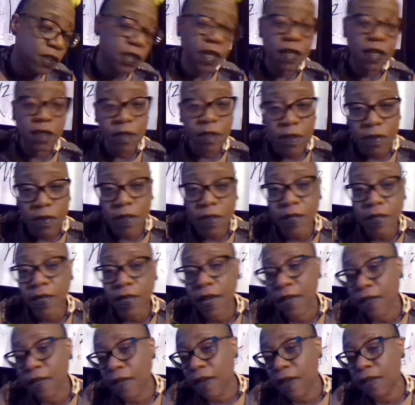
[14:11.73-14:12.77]
how you doing?
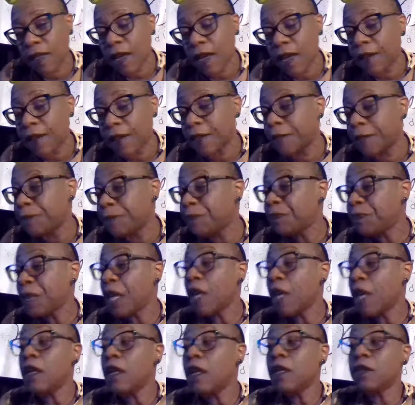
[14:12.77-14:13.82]
Yada yada yada.
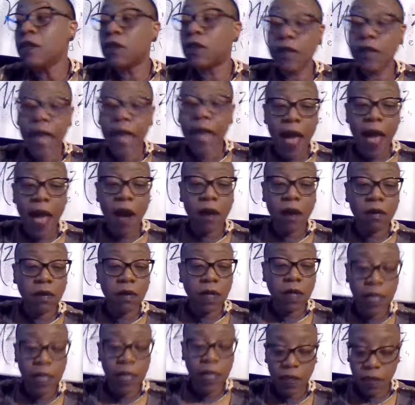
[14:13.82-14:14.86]
So now
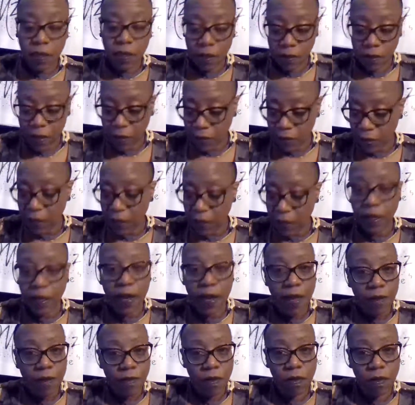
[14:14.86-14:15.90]
there's a
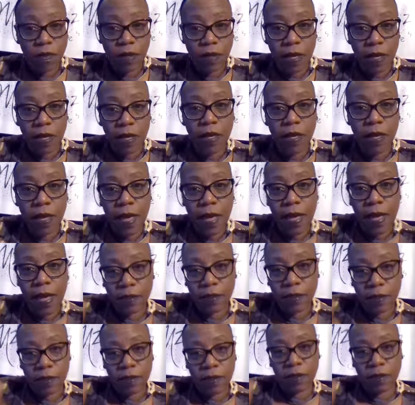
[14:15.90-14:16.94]
lever that he
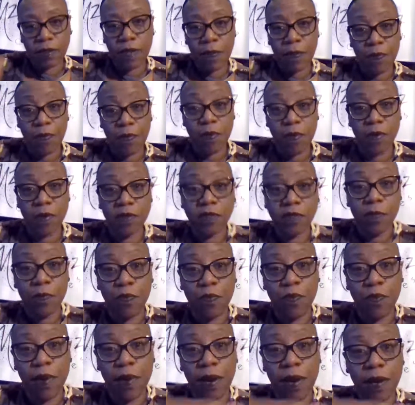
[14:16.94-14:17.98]
has to step on to
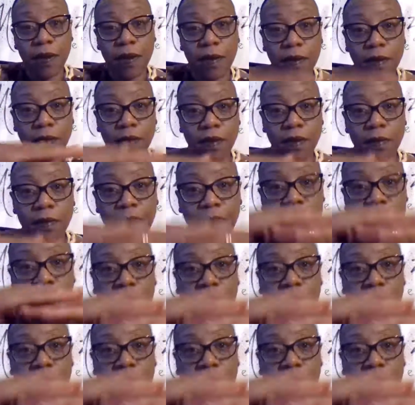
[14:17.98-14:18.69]
bring the